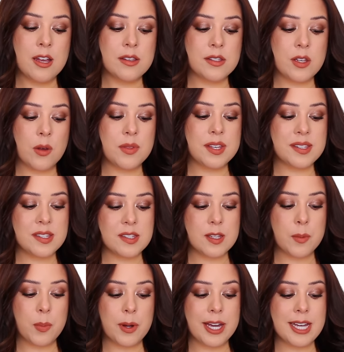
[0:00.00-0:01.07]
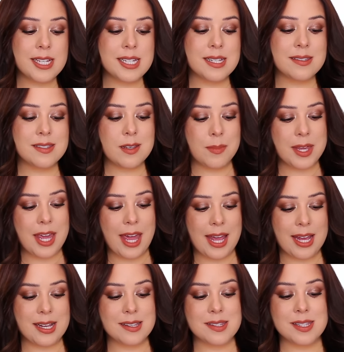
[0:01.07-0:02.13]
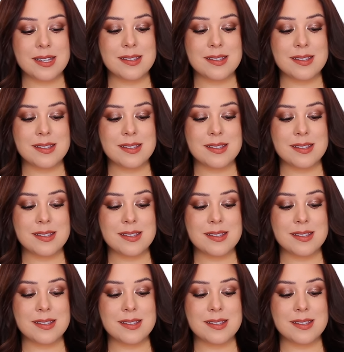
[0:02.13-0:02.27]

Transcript: So this is the brand Simihaze.